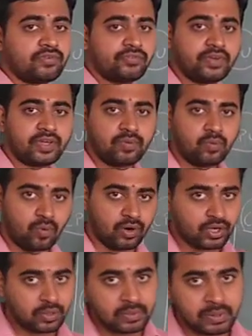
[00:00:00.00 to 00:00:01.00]
software?
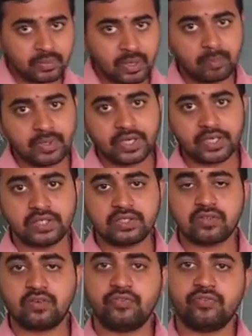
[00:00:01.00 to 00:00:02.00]
What do you mean by application
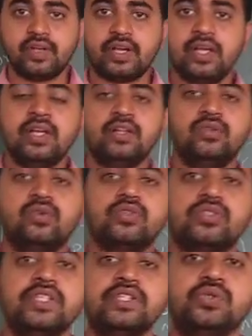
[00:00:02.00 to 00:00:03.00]
software?
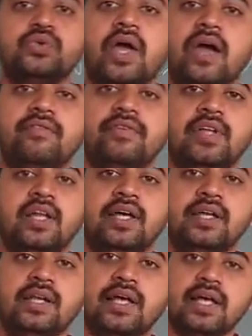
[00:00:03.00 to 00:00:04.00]
Those things you have to
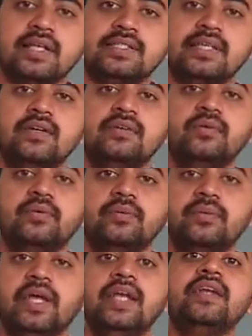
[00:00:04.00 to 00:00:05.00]
learn as
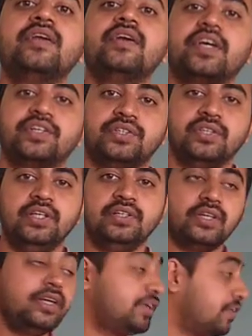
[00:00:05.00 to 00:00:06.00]
a
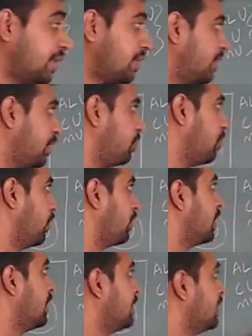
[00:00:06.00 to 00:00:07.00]
introductory
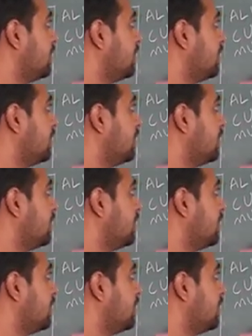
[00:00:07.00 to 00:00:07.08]
part.